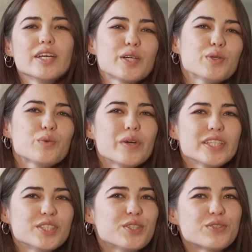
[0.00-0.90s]
A cool
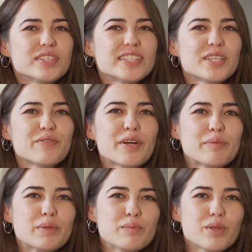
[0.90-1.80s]
way to use the set
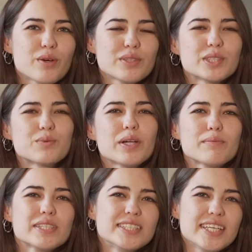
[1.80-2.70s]
variable block is while
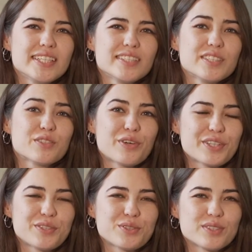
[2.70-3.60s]
maintaining a
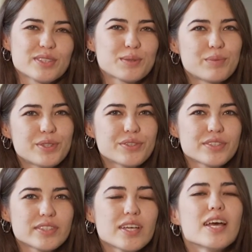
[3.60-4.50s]
great user
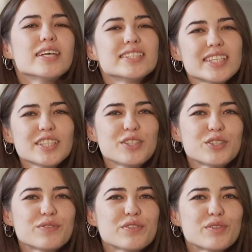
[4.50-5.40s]
experience, send
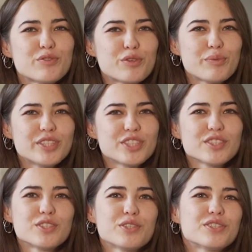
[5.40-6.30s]
useful
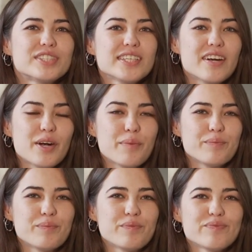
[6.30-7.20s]
information to your CRM.
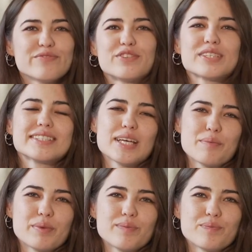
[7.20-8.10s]
For
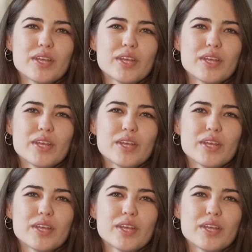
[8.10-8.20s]
example,